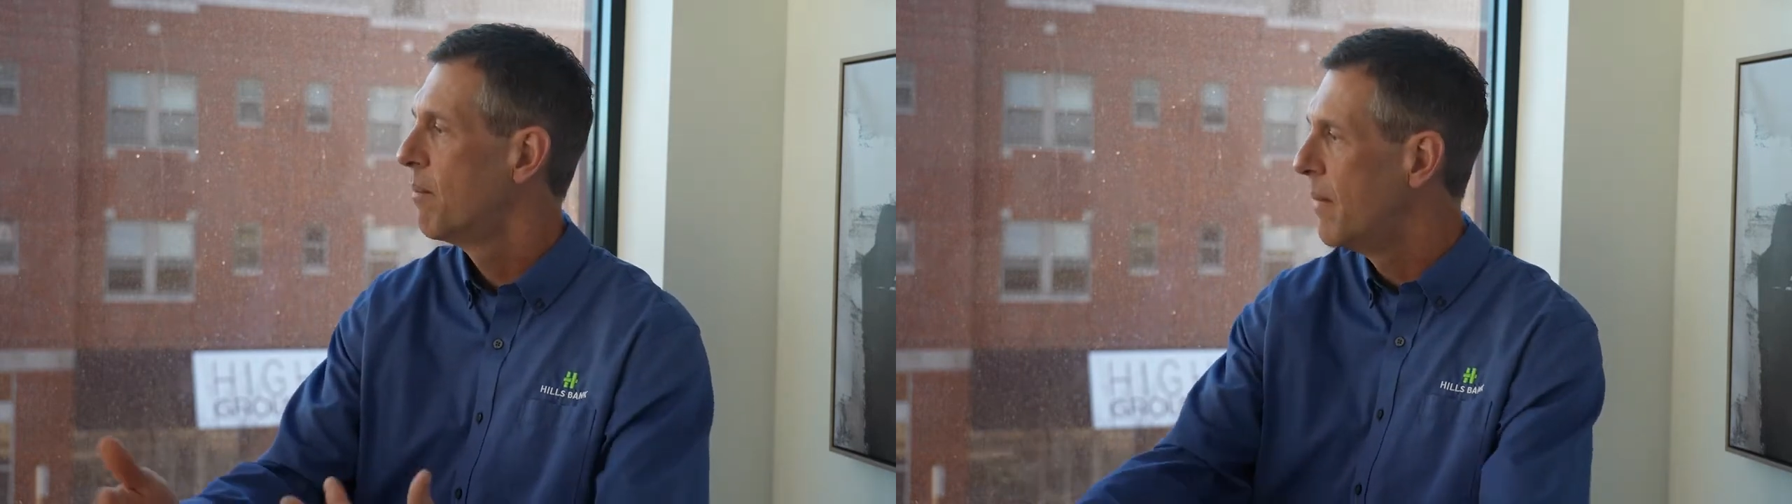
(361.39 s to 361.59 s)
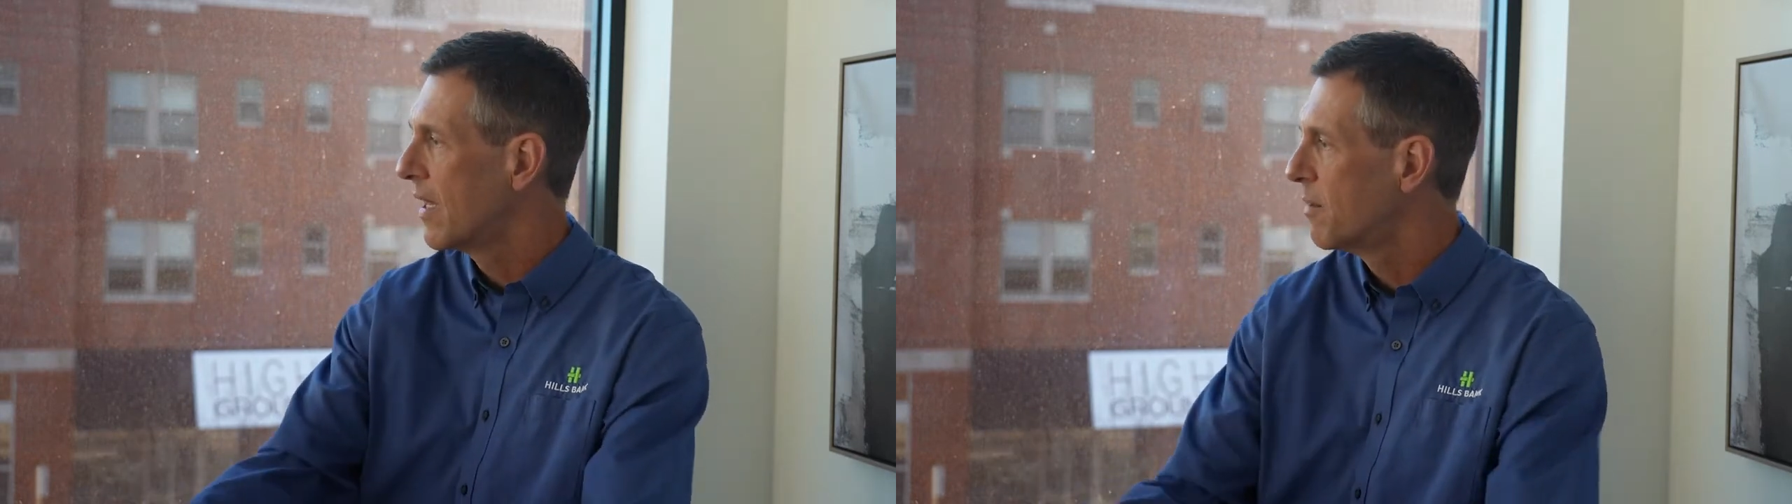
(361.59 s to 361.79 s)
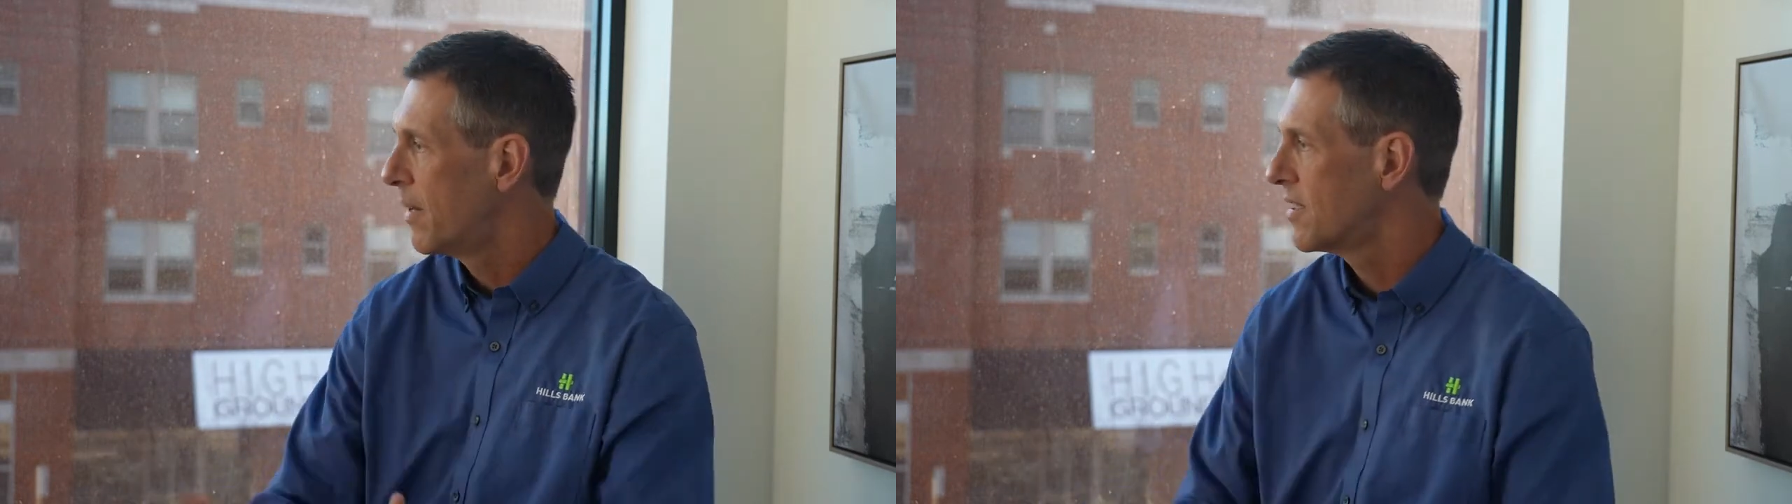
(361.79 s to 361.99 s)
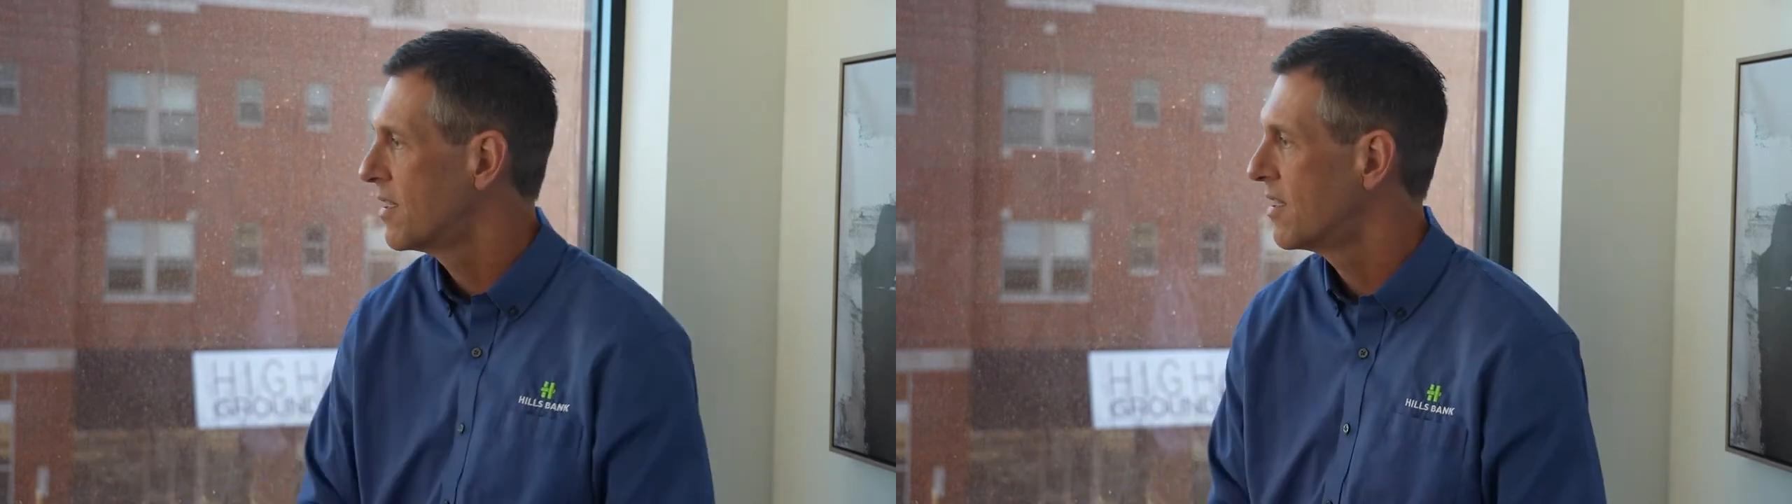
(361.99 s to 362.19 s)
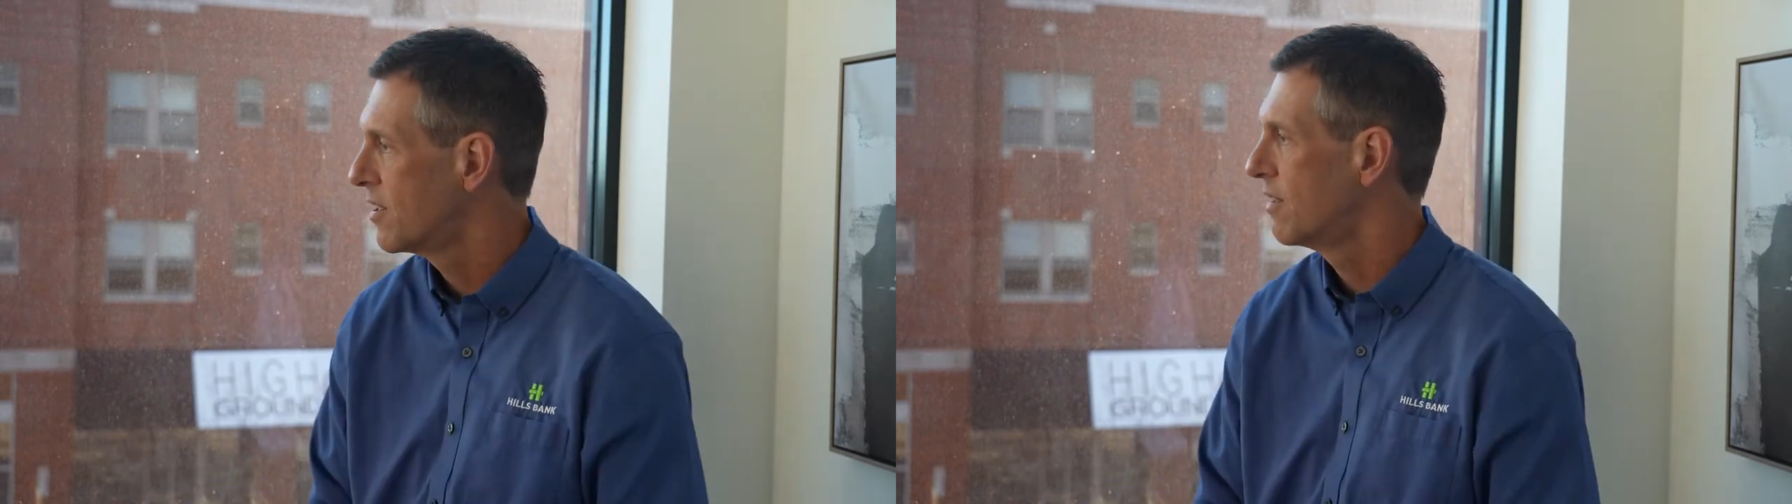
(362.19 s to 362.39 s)
make the best
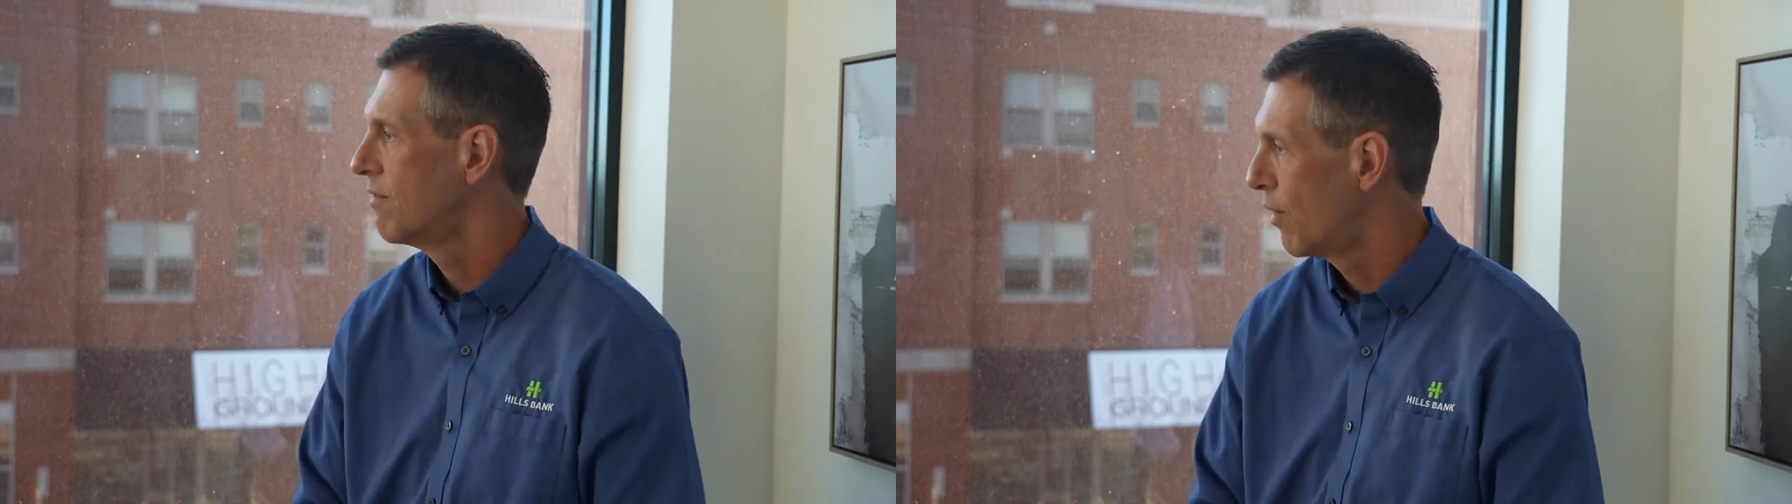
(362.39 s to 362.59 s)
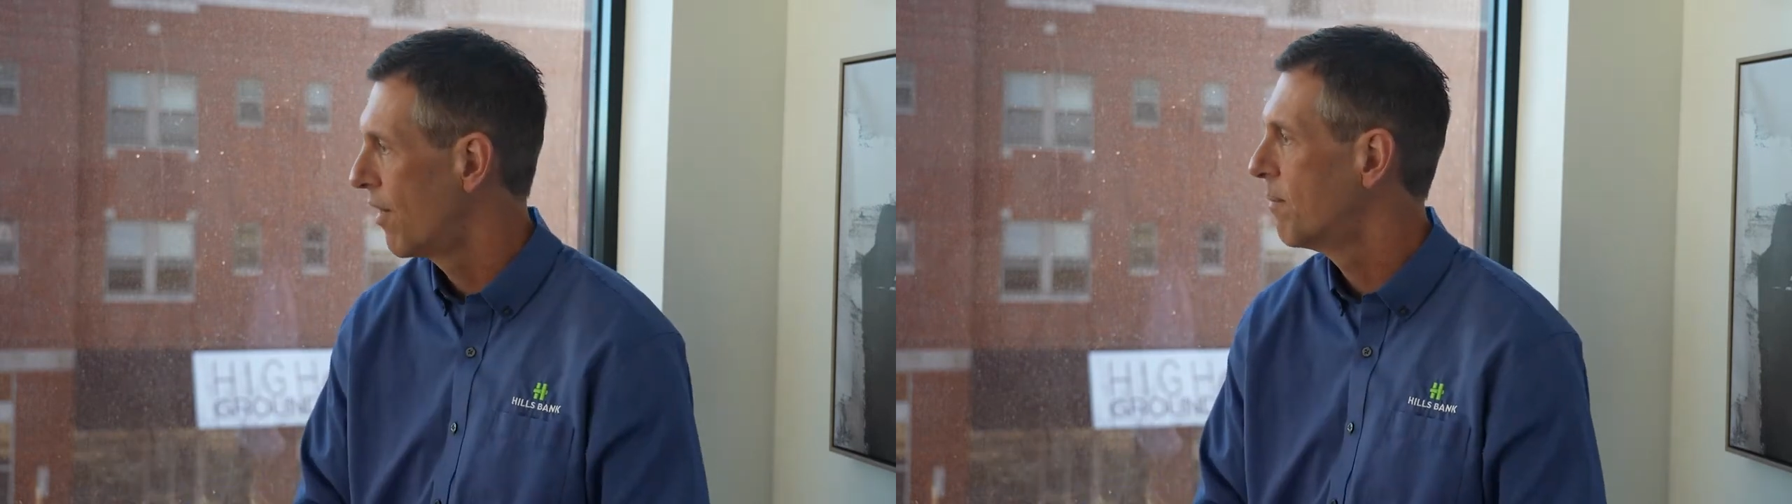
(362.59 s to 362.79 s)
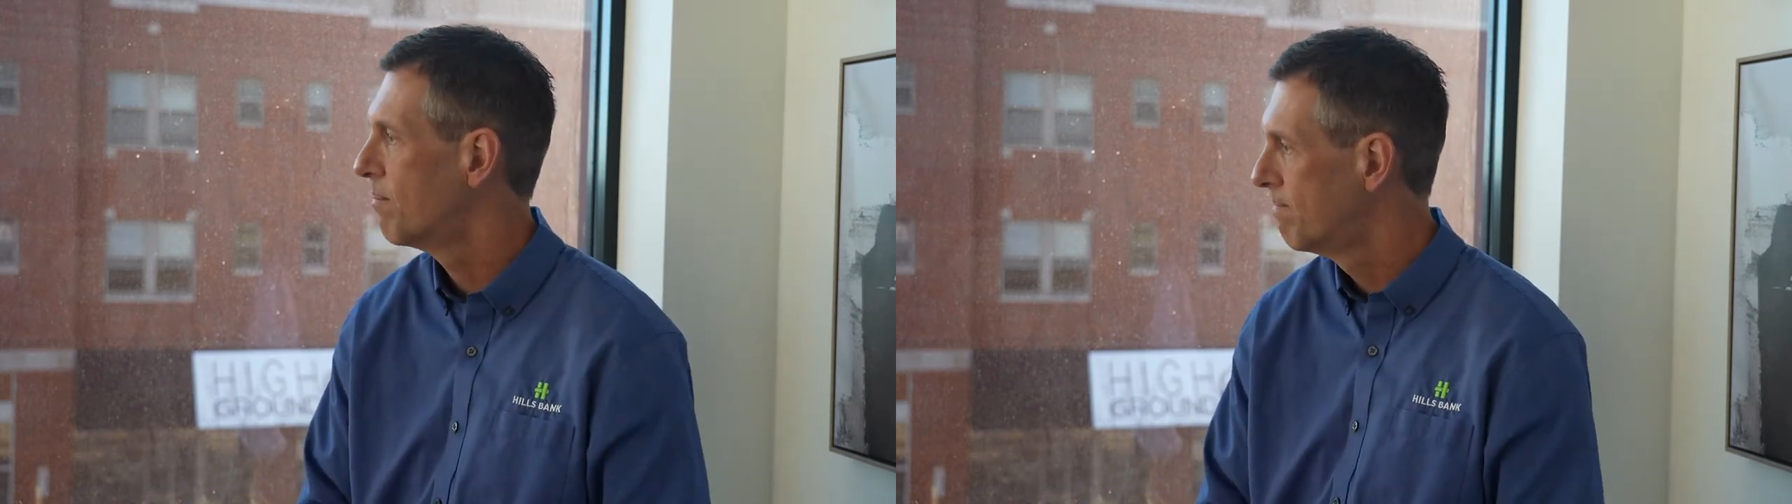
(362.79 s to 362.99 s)
decision for them.